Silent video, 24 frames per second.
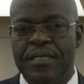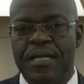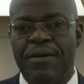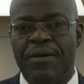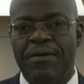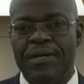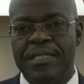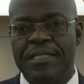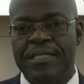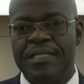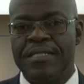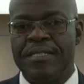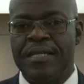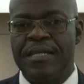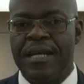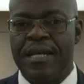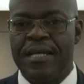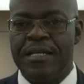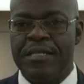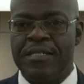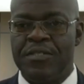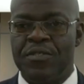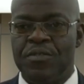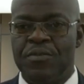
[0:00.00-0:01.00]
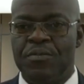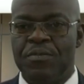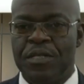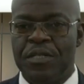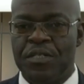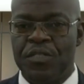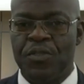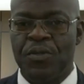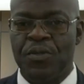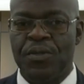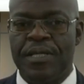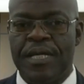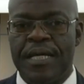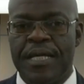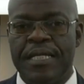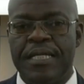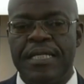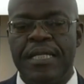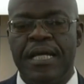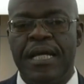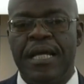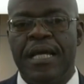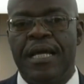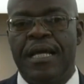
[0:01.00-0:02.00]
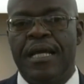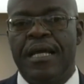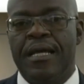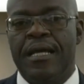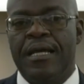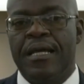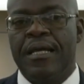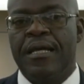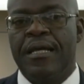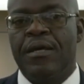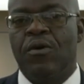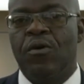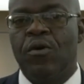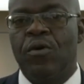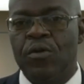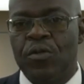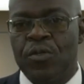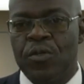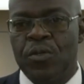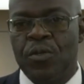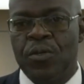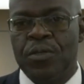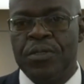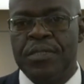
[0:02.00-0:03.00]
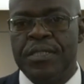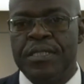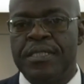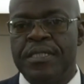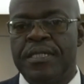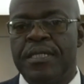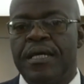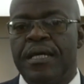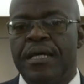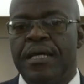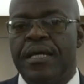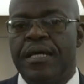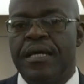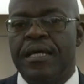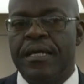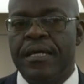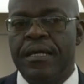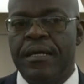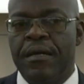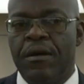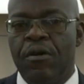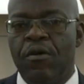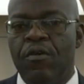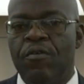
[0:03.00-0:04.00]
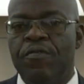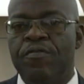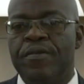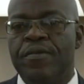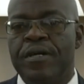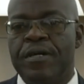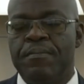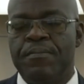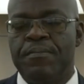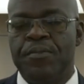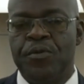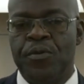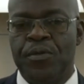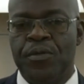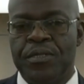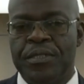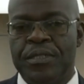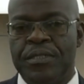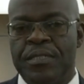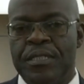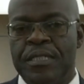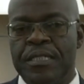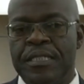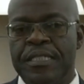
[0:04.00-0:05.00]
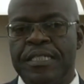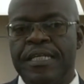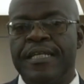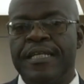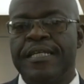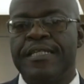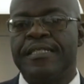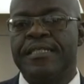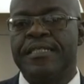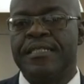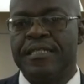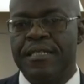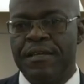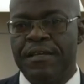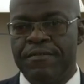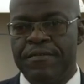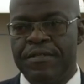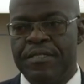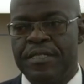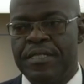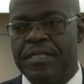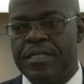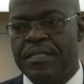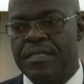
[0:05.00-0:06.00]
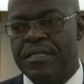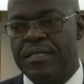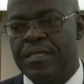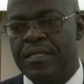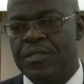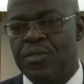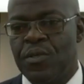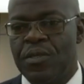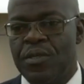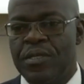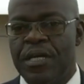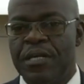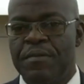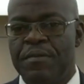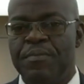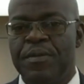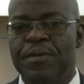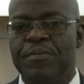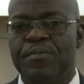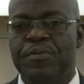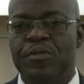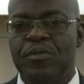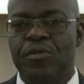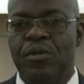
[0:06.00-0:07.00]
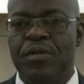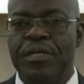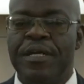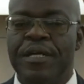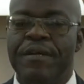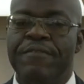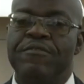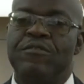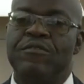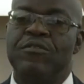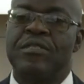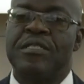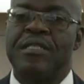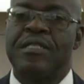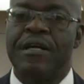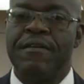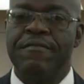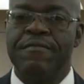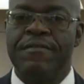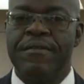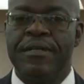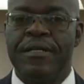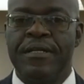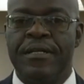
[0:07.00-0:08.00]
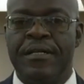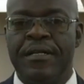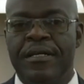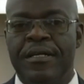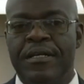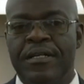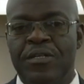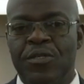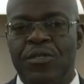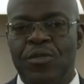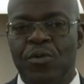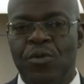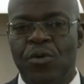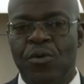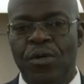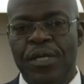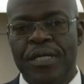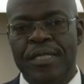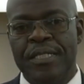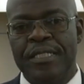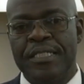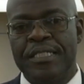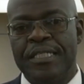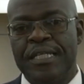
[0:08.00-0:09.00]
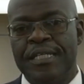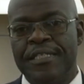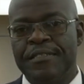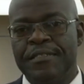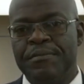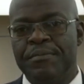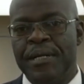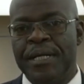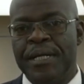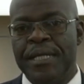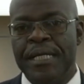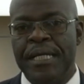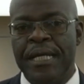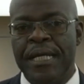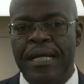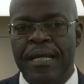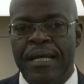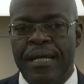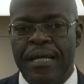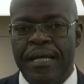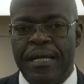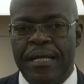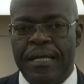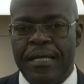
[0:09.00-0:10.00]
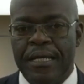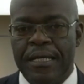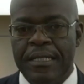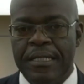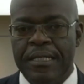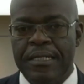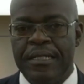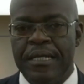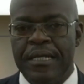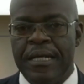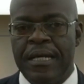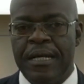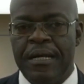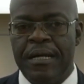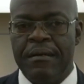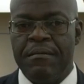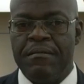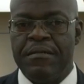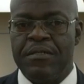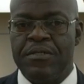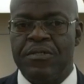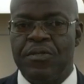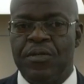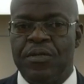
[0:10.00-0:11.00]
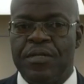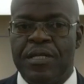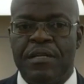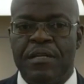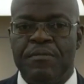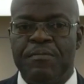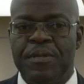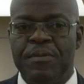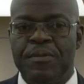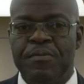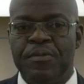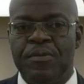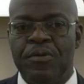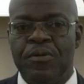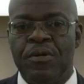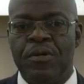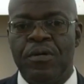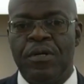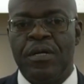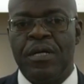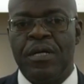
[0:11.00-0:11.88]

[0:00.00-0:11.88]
Our desire is to make sure that all those offer bureau de change services so that people don't have to travel to go and change money, and so that people